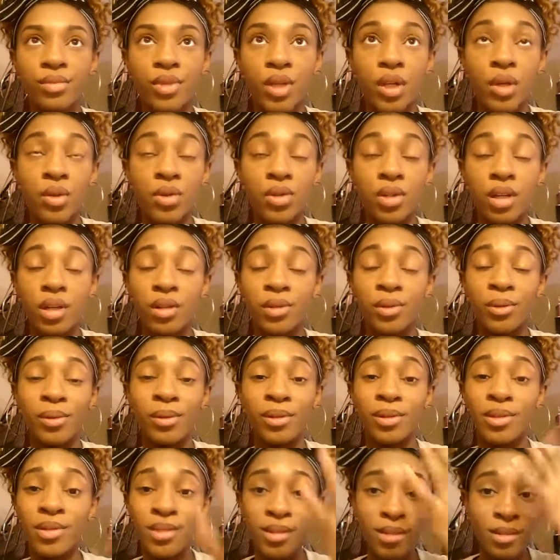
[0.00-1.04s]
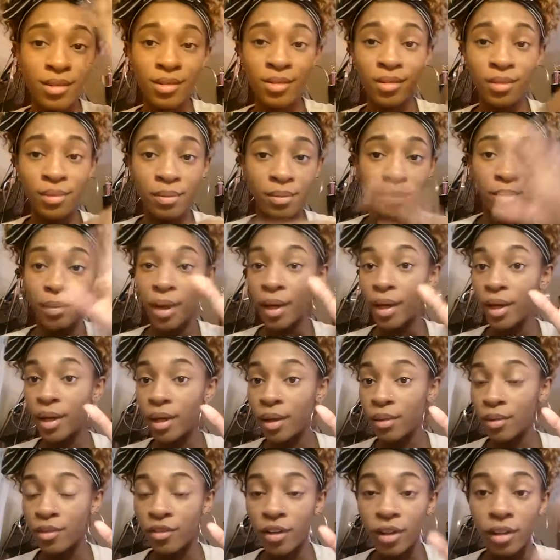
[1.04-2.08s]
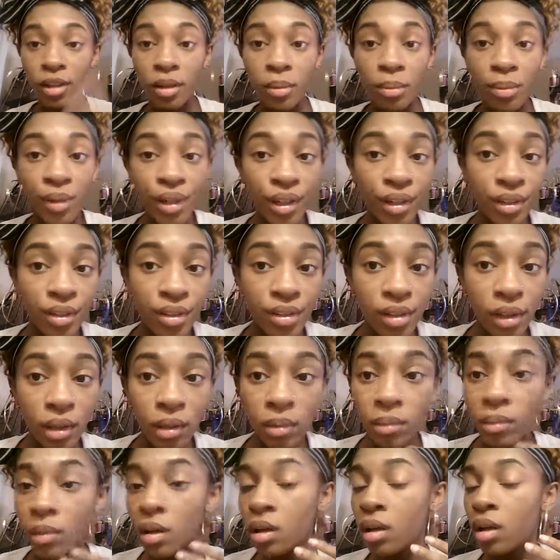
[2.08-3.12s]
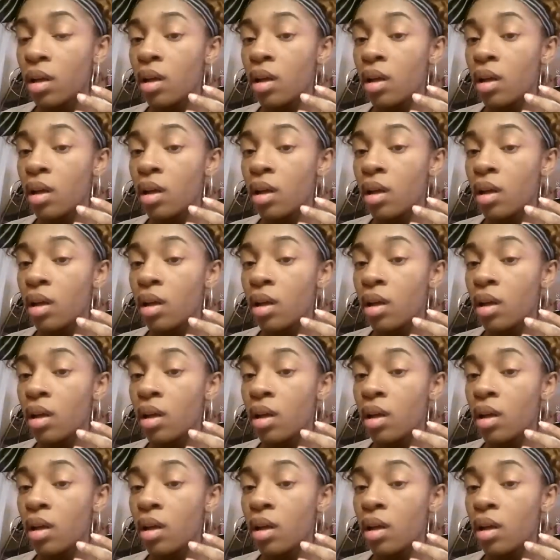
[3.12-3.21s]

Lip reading: Usually I do this makeup if I look beat or something.